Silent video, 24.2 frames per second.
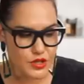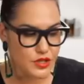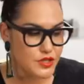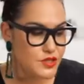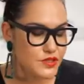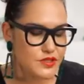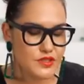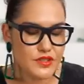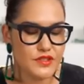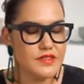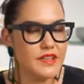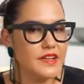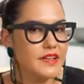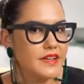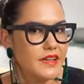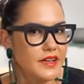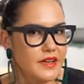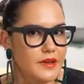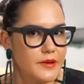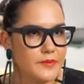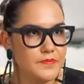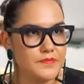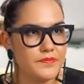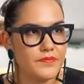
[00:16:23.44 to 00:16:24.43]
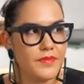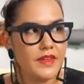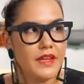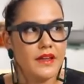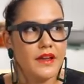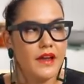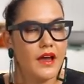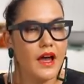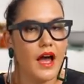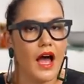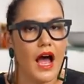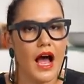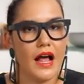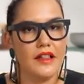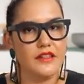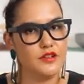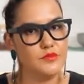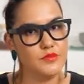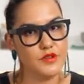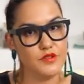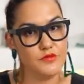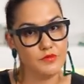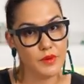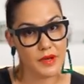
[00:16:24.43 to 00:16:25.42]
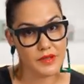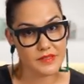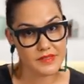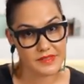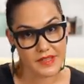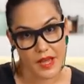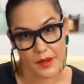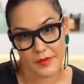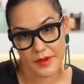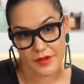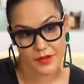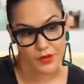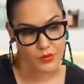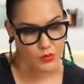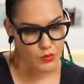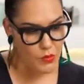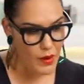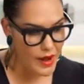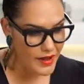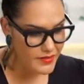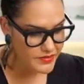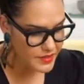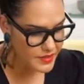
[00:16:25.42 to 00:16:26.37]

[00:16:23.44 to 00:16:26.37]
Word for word: could just use like a, a little bit of balsamic and white